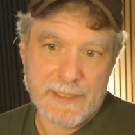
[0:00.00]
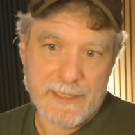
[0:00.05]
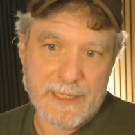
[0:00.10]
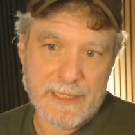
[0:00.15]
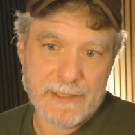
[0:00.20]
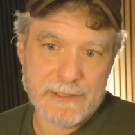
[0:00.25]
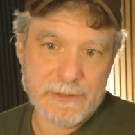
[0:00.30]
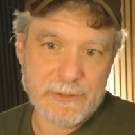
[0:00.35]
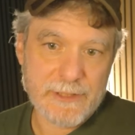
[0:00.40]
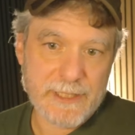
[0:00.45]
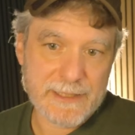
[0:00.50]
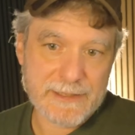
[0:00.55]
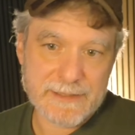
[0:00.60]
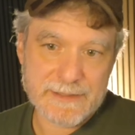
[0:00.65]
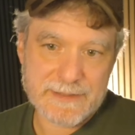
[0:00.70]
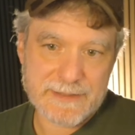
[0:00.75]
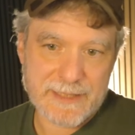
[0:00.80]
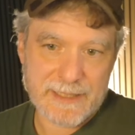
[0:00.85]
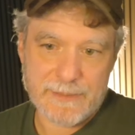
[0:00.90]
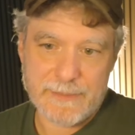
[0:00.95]
And you get the
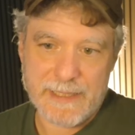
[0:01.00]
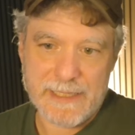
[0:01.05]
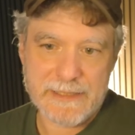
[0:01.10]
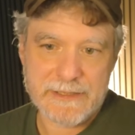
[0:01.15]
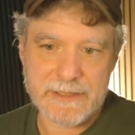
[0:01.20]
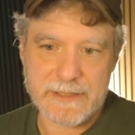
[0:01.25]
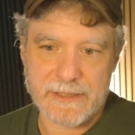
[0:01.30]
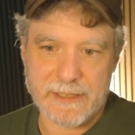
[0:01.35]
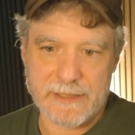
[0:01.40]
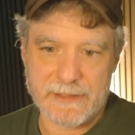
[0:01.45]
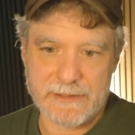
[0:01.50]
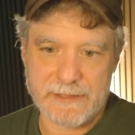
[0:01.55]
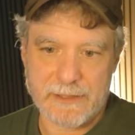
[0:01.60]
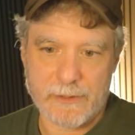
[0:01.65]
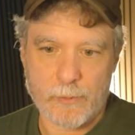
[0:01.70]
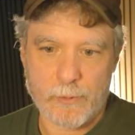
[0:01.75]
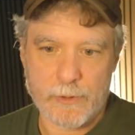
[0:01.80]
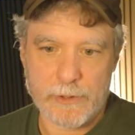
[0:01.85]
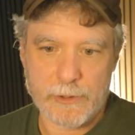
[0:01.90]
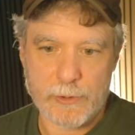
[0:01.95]
same agent idea
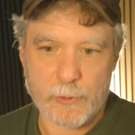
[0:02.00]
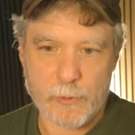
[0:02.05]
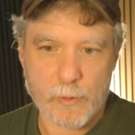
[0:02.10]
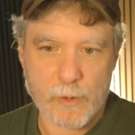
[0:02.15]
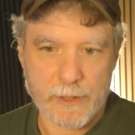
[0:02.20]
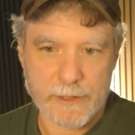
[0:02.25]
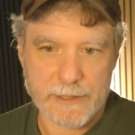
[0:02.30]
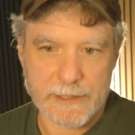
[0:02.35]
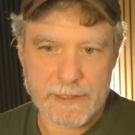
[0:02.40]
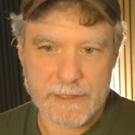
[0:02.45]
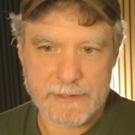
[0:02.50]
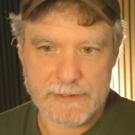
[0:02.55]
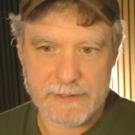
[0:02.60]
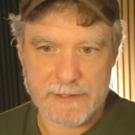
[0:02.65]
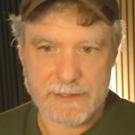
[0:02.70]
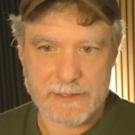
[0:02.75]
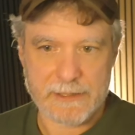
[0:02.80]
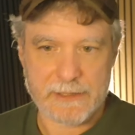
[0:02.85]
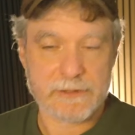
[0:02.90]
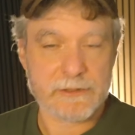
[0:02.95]
where you're running it
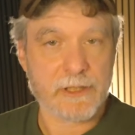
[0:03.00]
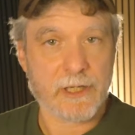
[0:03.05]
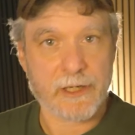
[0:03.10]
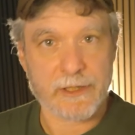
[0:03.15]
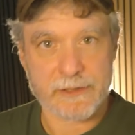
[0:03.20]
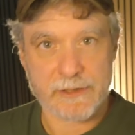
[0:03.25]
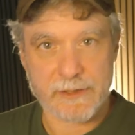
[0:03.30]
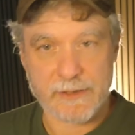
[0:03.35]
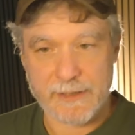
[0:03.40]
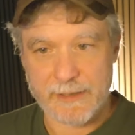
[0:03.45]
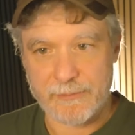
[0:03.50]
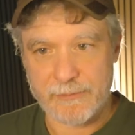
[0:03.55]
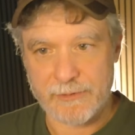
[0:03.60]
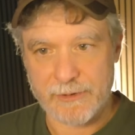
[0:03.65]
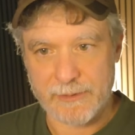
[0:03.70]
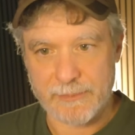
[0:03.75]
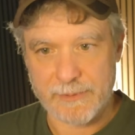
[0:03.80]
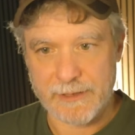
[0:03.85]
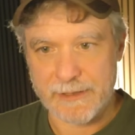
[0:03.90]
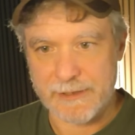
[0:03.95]
and it can talk to the M
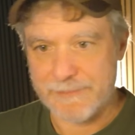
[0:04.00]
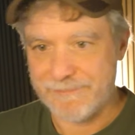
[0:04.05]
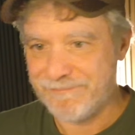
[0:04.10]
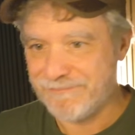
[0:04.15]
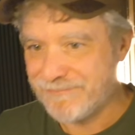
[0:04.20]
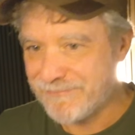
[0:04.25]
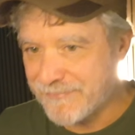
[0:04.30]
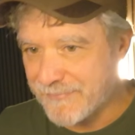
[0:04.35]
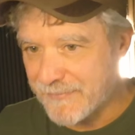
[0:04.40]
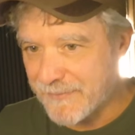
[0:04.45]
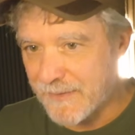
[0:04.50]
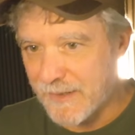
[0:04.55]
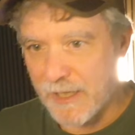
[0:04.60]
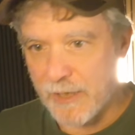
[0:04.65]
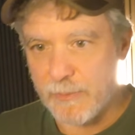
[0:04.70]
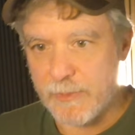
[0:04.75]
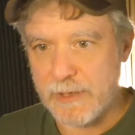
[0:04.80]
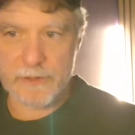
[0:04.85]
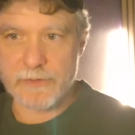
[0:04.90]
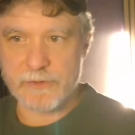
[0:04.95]
C P.
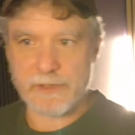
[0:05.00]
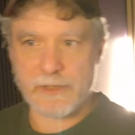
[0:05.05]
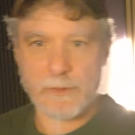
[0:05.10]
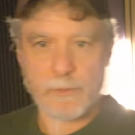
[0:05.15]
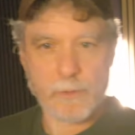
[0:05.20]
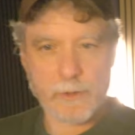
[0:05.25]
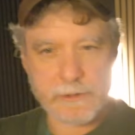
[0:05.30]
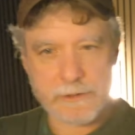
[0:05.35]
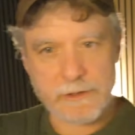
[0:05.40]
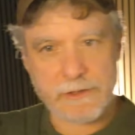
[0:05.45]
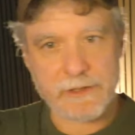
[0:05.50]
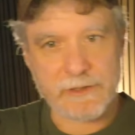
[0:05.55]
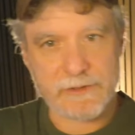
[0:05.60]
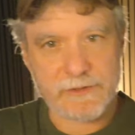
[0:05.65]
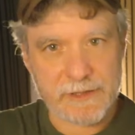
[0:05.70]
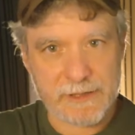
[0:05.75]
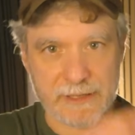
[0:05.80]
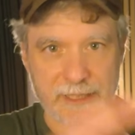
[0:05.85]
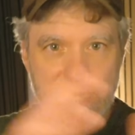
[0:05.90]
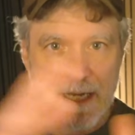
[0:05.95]
I mean, you can see it work. You can
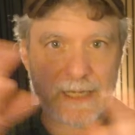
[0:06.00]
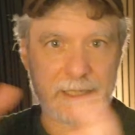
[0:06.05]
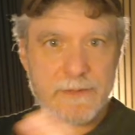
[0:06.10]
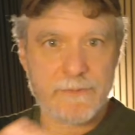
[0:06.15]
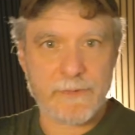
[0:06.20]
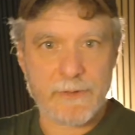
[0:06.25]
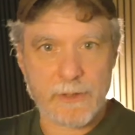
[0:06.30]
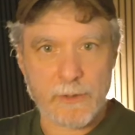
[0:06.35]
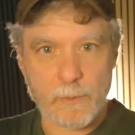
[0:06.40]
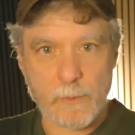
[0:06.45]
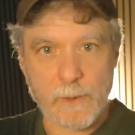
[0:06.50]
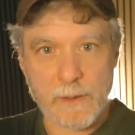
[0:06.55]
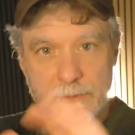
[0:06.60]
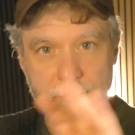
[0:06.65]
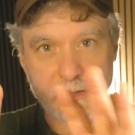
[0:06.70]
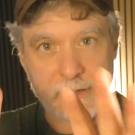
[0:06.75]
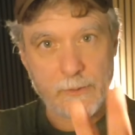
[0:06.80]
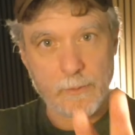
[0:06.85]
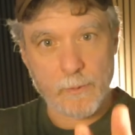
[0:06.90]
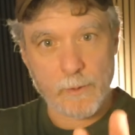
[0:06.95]
see it out of their
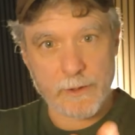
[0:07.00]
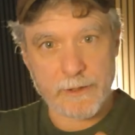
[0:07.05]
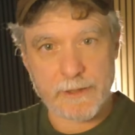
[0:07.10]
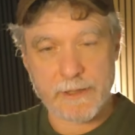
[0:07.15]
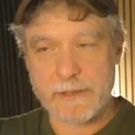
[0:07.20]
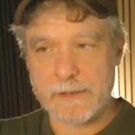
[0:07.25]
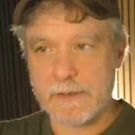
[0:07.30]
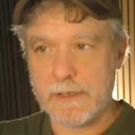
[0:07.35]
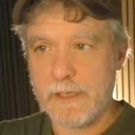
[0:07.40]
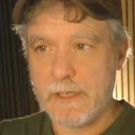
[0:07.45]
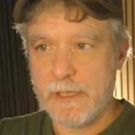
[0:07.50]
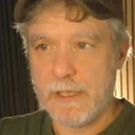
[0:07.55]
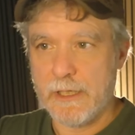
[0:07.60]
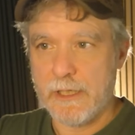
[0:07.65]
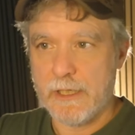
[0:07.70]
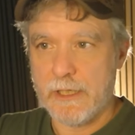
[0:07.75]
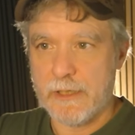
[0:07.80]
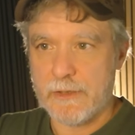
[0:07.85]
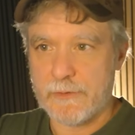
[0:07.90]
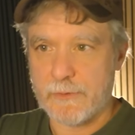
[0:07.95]
website working.
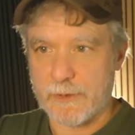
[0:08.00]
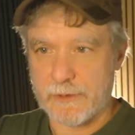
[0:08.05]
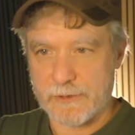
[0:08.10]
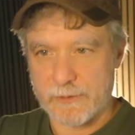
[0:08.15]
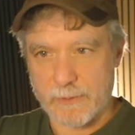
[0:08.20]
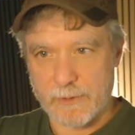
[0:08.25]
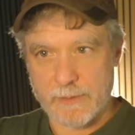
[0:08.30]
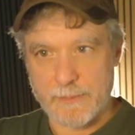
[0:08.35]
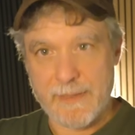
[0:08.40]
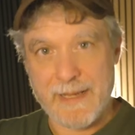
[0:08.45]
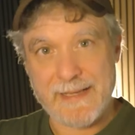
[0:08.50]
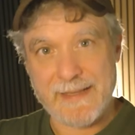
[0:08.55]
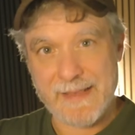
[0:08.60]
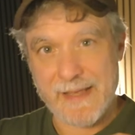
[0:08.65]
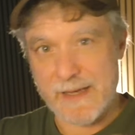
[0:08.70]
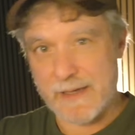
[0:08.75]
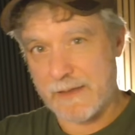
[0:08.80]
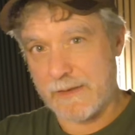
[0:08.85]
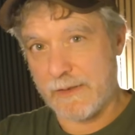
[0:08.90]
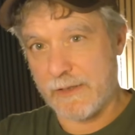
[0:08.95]
So I just want to make
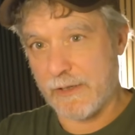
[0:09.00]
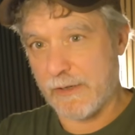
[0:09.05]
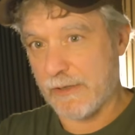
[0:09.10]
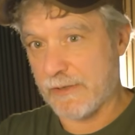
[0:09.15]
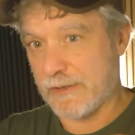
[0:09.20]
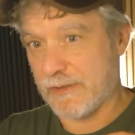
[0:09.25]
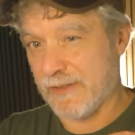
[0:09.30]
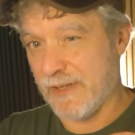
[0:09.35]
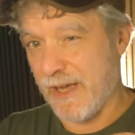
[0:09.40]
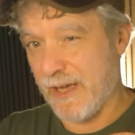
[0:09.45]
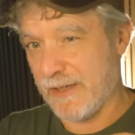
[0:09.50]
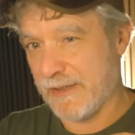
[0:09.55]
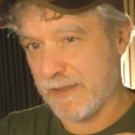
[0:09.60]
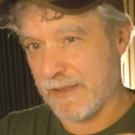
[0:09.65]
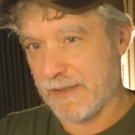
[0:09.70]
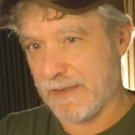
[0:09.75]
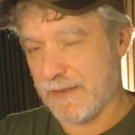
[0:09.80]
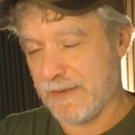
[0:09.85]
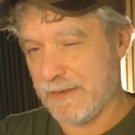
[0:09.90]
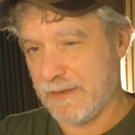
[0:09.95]
that clear. It's not,
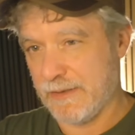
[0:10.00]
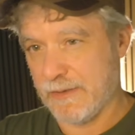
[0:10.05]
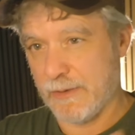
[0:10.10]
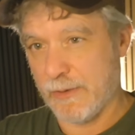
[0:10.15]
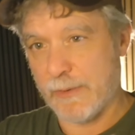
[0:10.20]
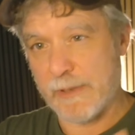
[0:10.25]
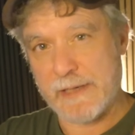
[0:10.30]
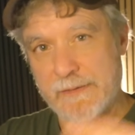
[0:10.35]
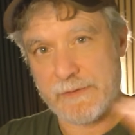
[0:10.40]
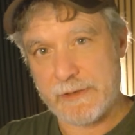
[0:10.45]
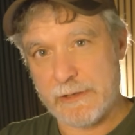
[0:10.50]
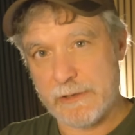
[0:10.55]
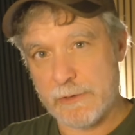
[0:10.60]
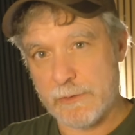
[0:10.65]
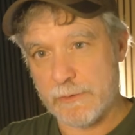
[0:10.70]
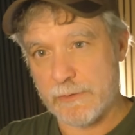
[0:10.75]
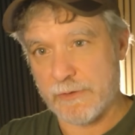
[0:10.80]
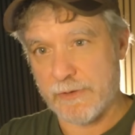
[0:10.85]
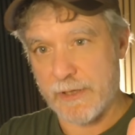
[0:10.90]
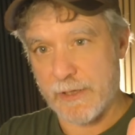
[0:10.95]
you don't have to
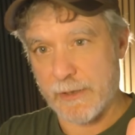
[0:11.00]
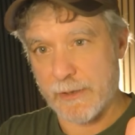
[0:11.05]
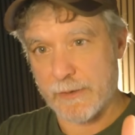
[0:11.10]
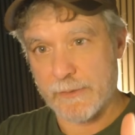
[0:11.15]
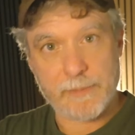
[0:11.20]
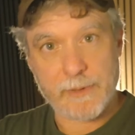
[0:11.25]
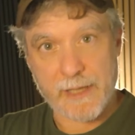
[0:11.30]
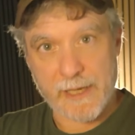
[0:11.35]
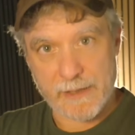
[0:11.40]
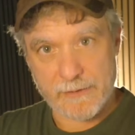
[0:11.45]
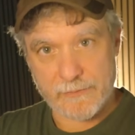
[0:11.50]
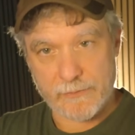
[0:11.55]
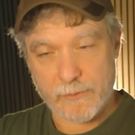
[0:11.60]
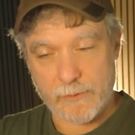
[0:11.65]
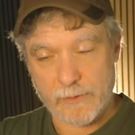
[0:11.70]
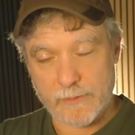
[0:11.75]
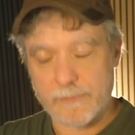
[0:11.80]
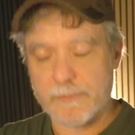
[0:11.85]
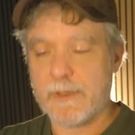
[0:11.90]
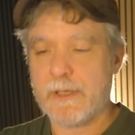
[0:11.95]
use their
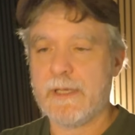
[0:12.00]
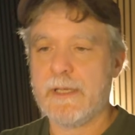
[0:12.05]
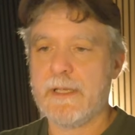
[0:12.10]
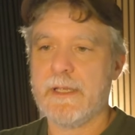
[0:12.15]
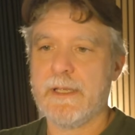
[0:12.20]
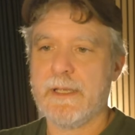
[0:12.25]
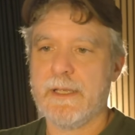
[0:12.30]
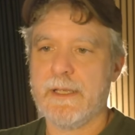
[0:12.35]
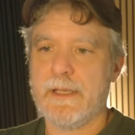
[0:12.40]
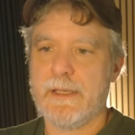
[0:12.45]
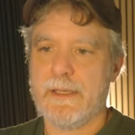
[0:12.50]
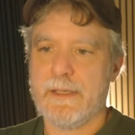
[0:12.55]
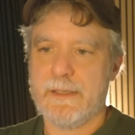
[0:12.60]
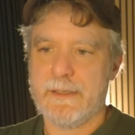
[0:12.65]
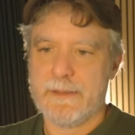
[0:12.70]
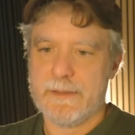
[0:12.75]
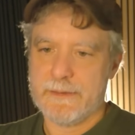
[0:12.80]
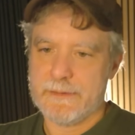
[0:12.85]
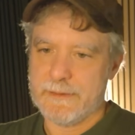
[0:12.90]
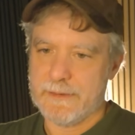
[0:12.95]
platform.
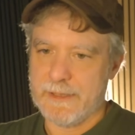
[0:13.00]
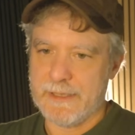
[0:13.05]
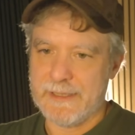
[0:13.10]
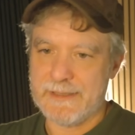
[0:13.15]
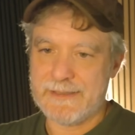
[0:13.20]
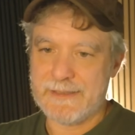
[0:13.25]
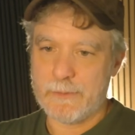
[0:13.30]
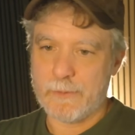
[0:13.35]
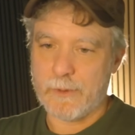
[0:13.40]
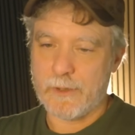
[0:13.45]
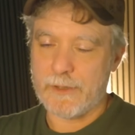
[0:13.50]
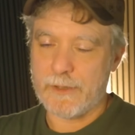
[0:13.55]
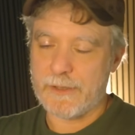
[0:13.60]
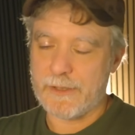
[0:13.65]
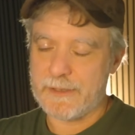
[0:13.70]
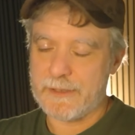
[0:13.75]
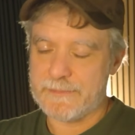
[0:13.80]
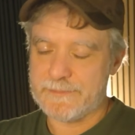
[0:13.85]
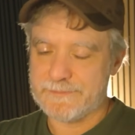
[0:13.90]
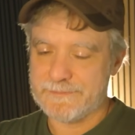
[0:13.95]
Is it worth
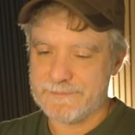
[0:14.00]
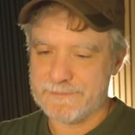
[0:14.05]
it?